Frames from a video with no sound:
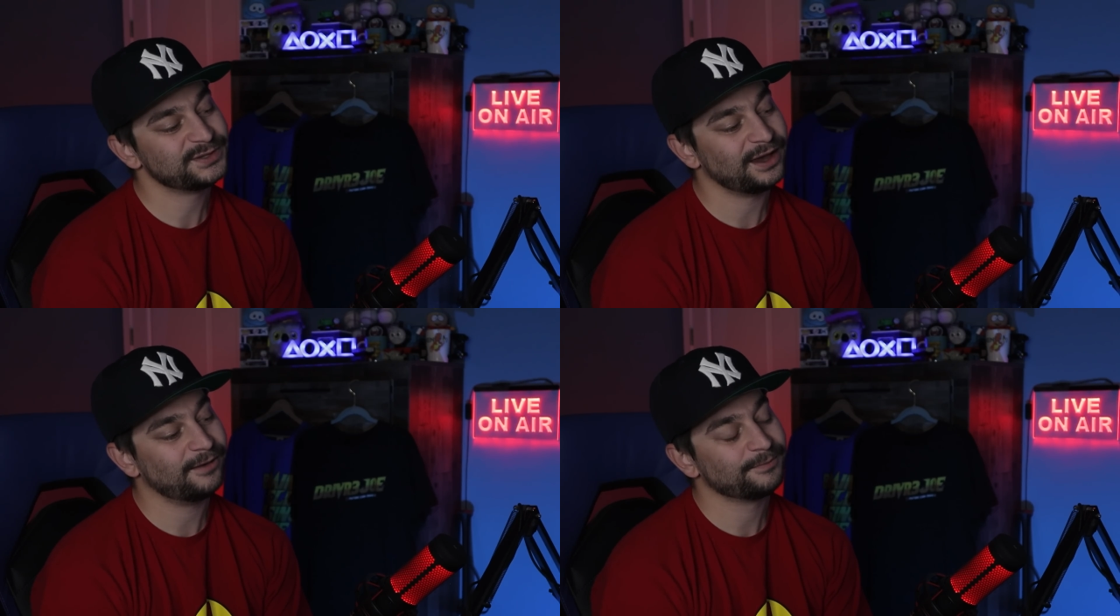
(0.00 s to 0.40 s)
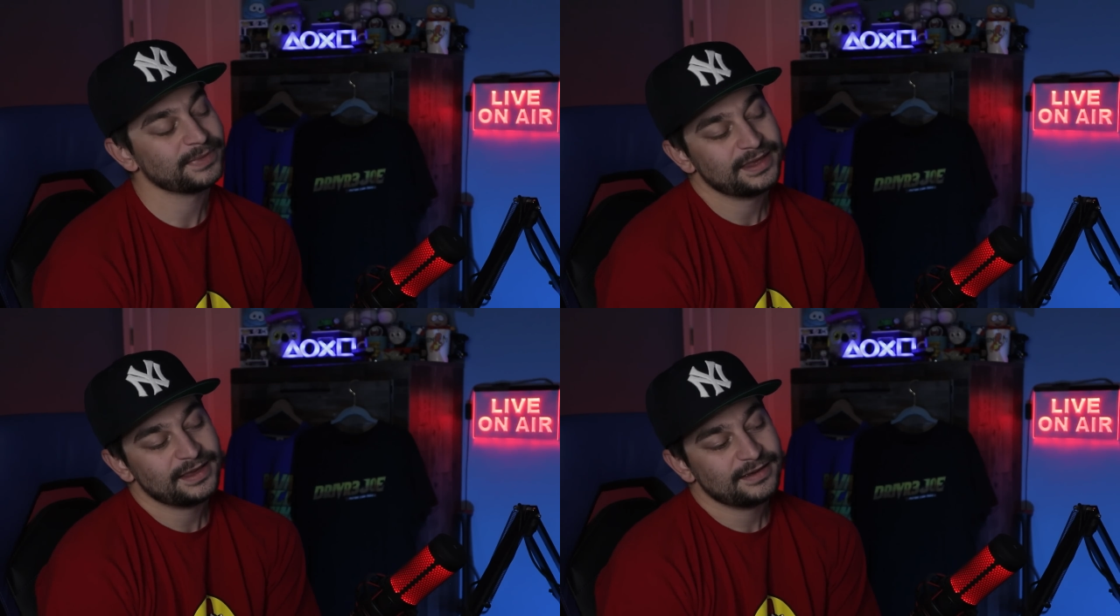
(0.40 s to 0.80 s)
So
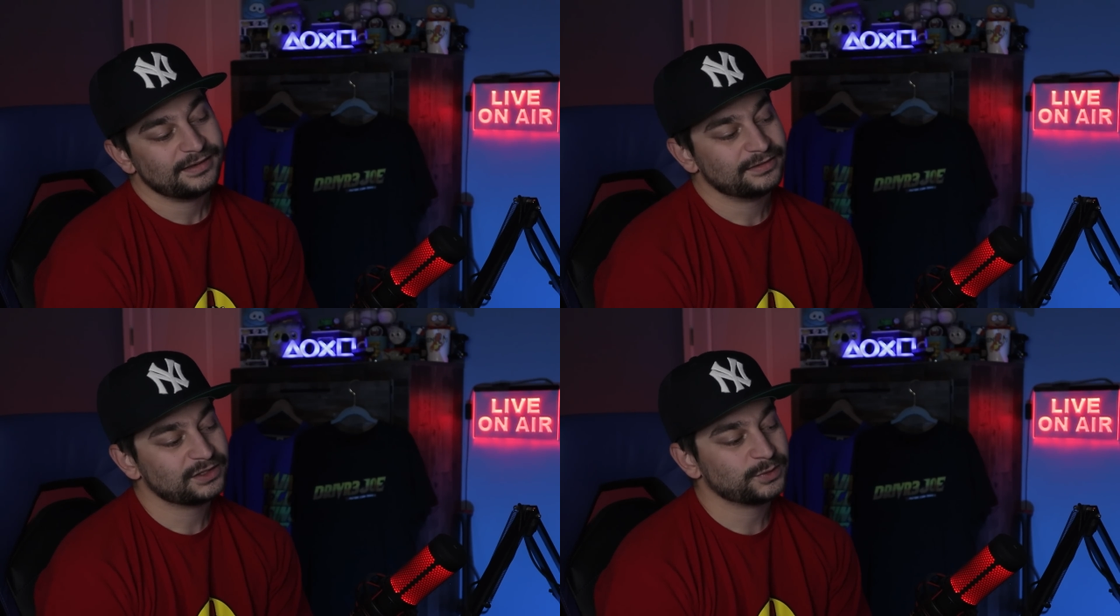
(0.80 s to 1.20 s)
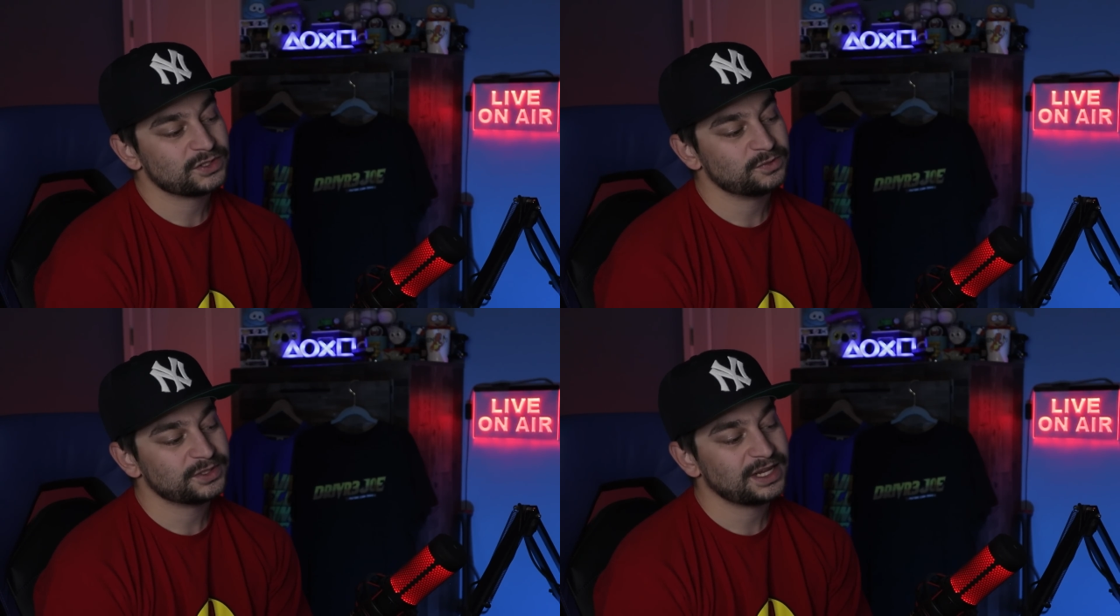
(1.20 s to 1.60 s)
let's
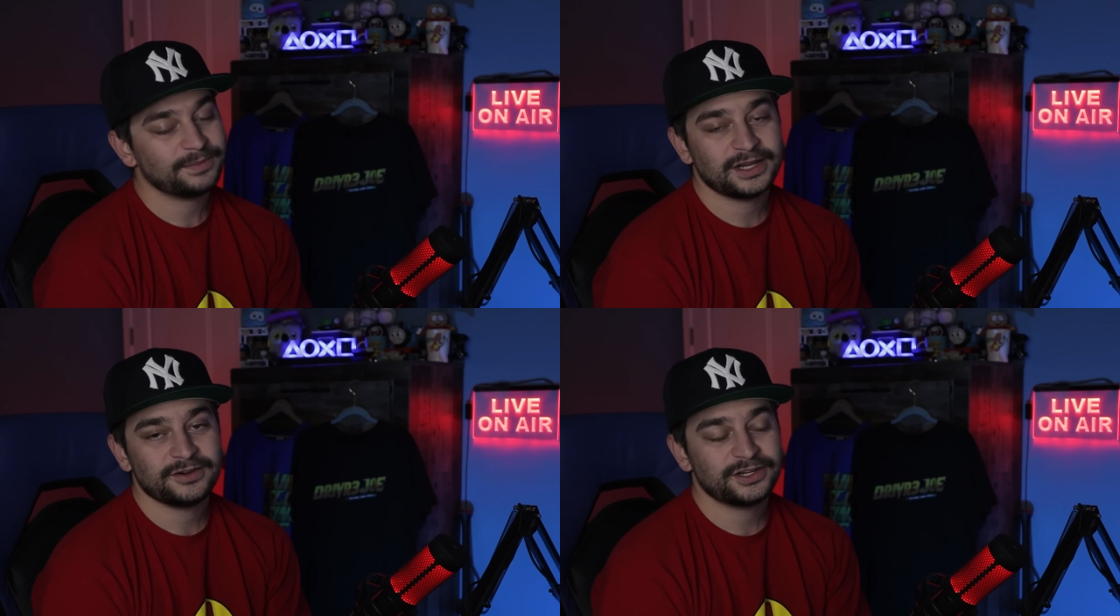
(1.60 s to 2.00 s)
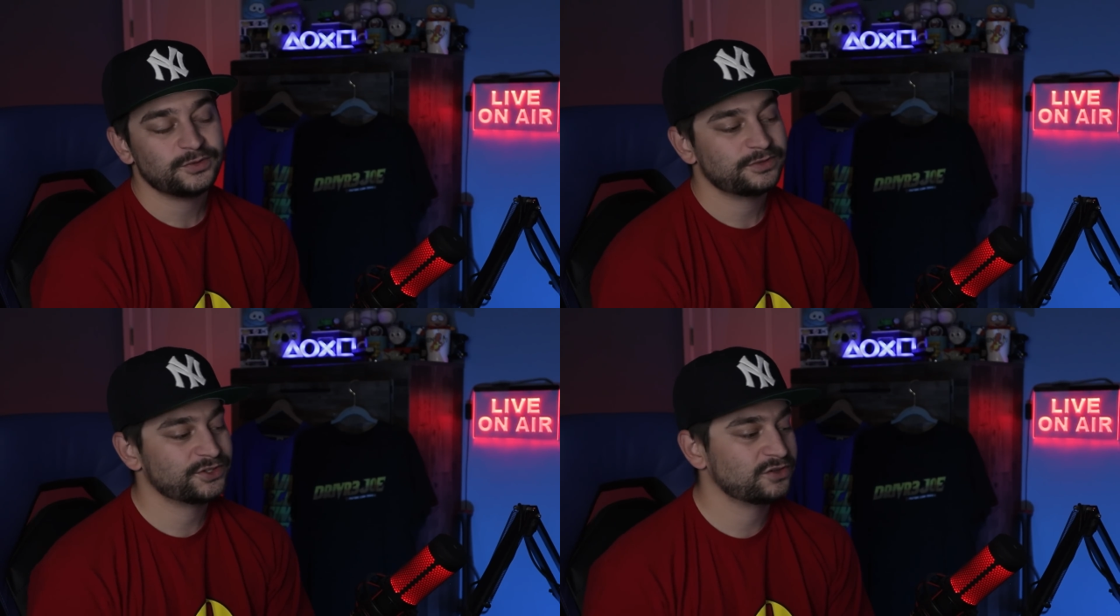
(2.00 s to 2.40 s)
waste no more time and get right
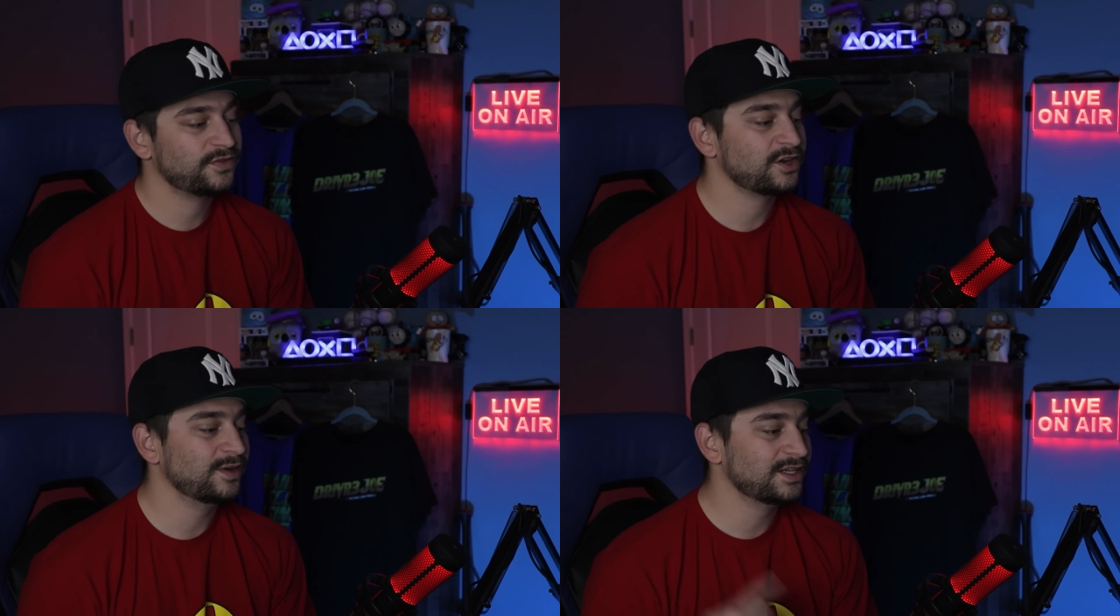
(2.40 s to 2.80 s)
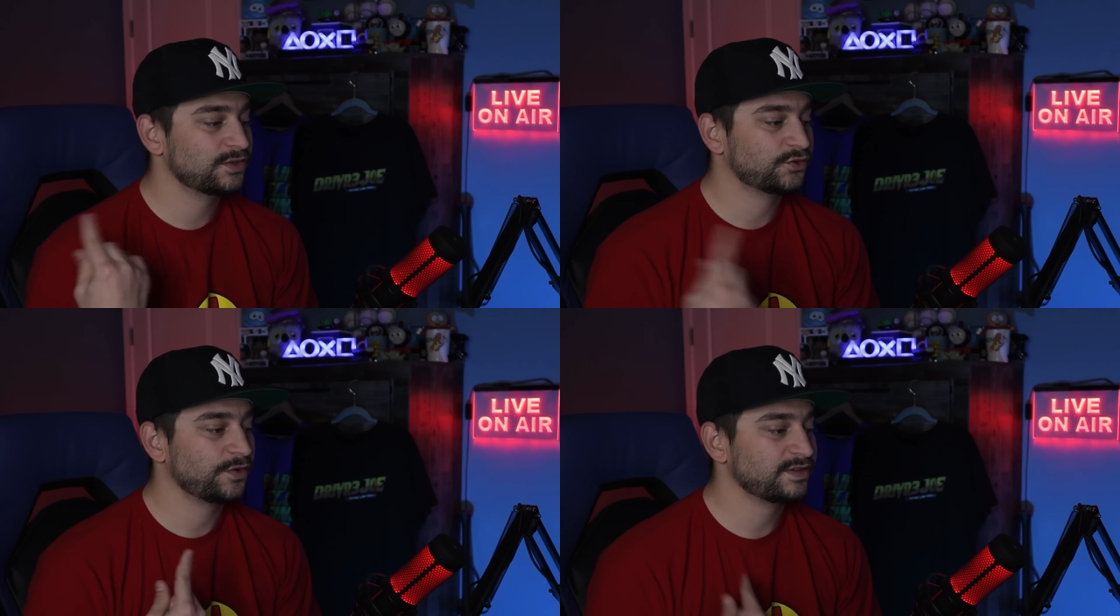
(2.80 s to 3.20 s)
into it. Original video is
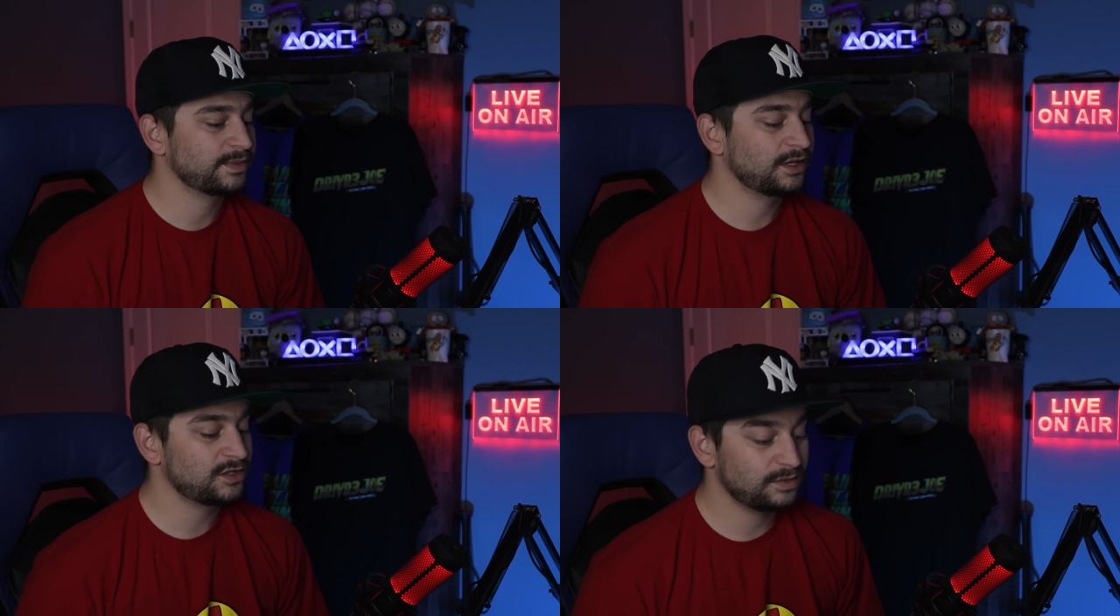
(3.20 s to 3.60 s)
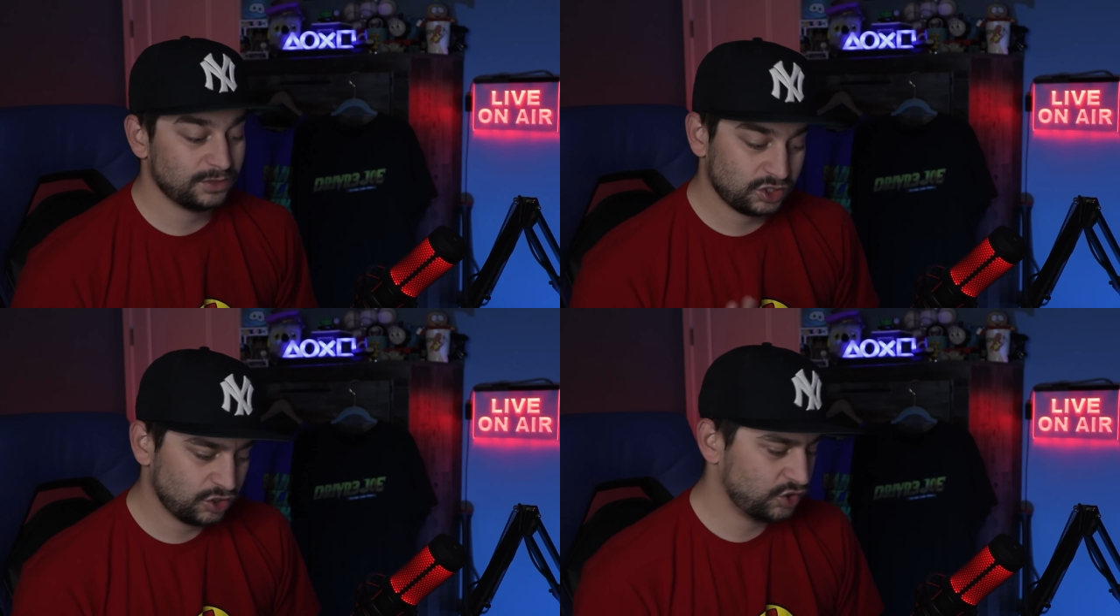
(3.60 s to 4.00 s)
in the description below, so
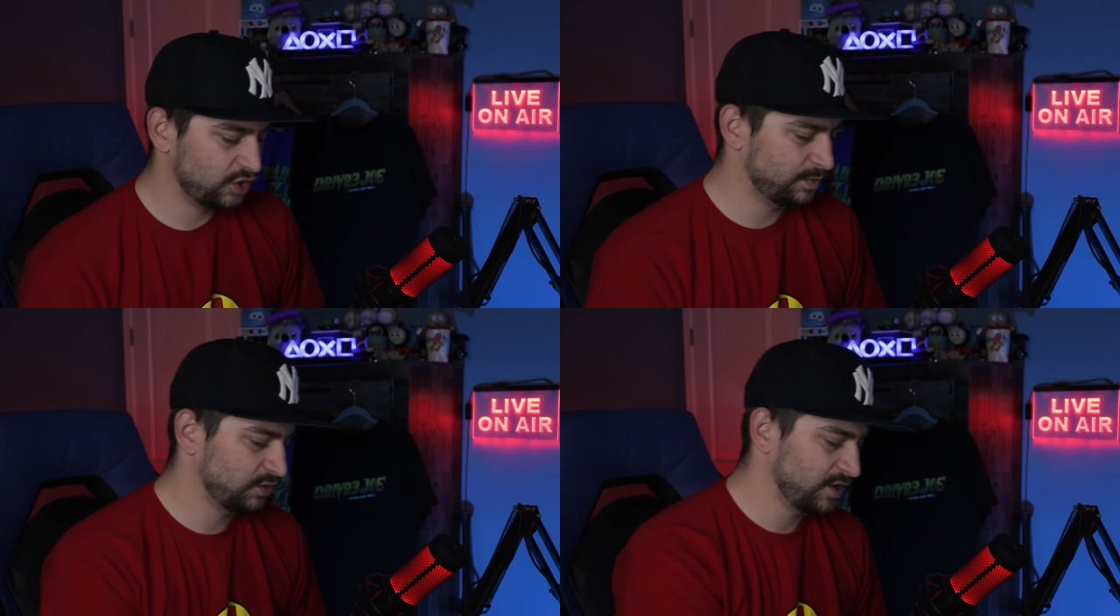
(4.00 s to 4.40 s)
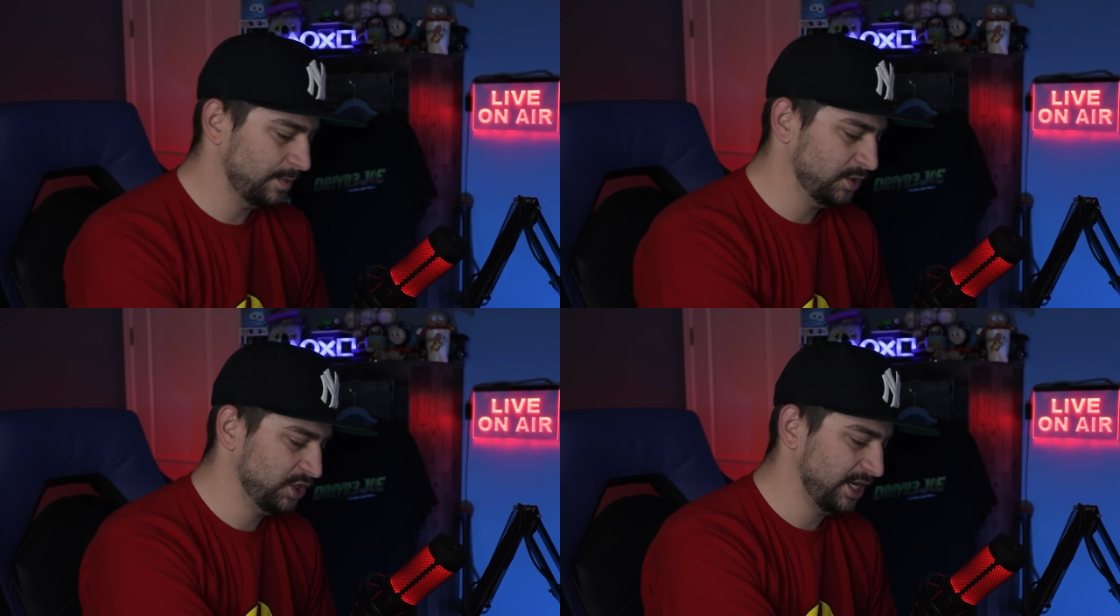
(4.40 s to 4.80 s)
be sure to
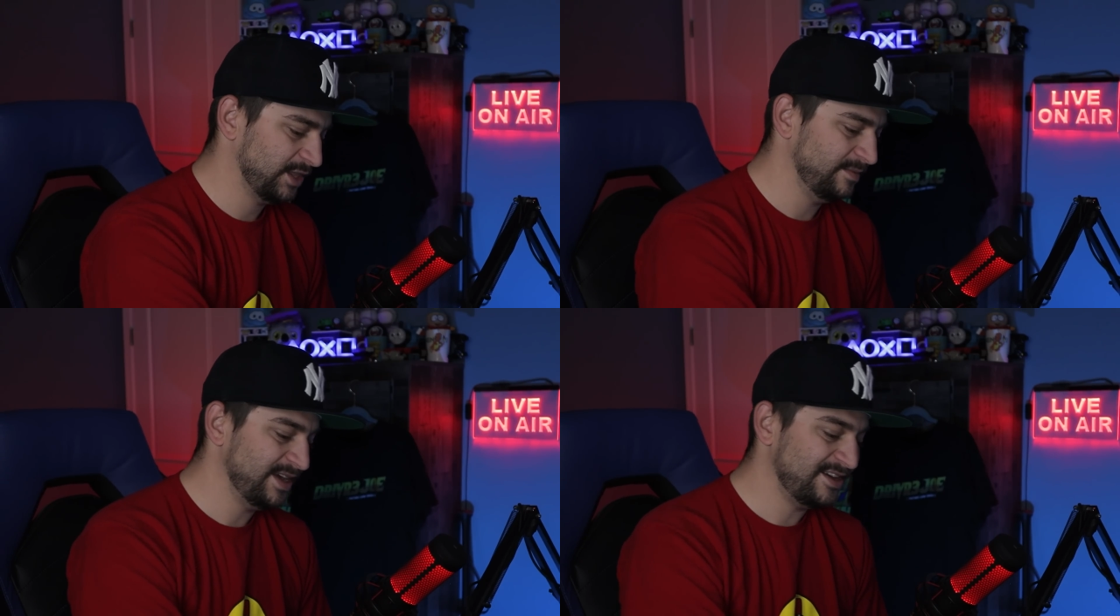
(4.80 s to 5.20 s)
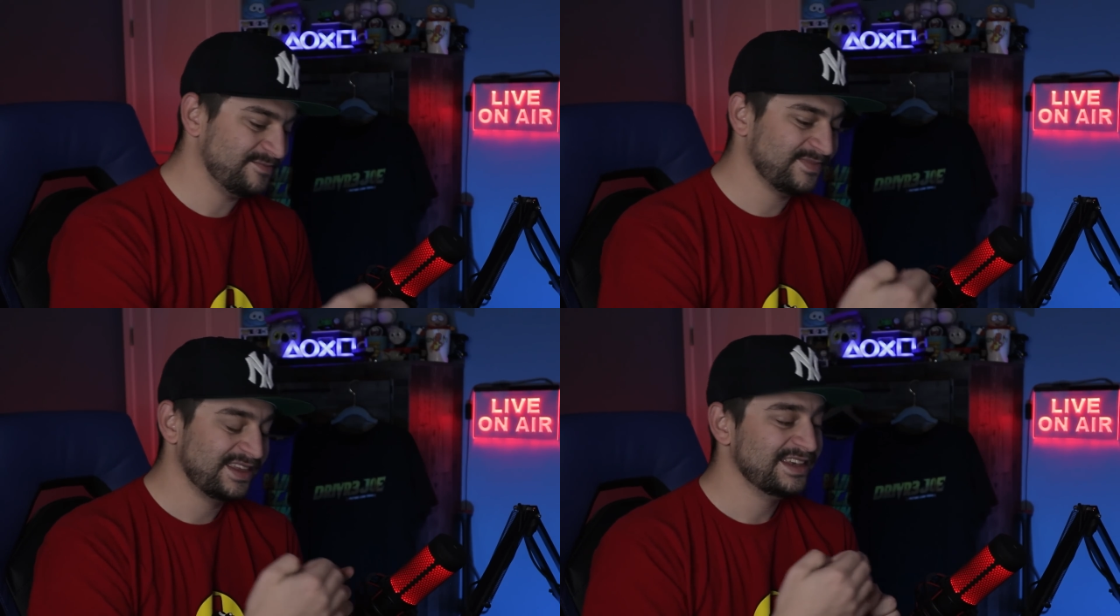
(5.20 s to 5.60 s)
subscribe and check them out.